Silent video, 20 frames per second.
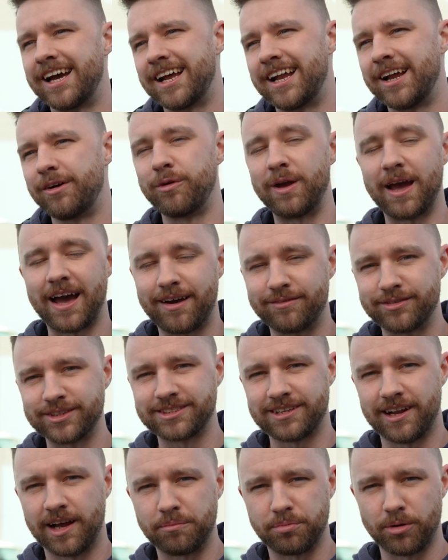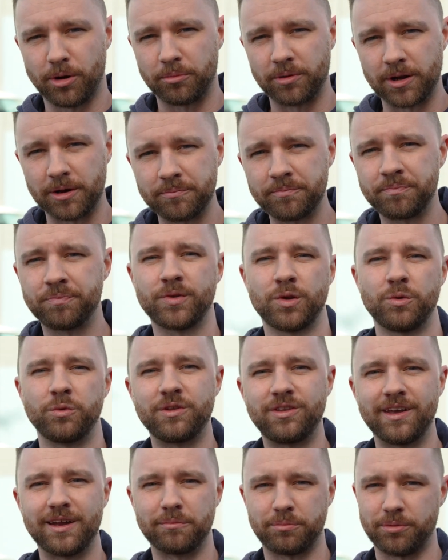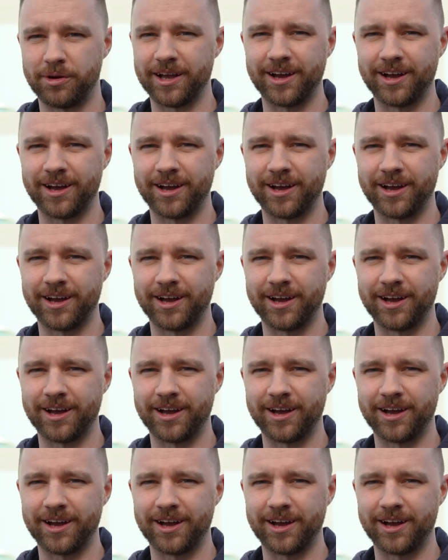We have a slight problem. We didn't bring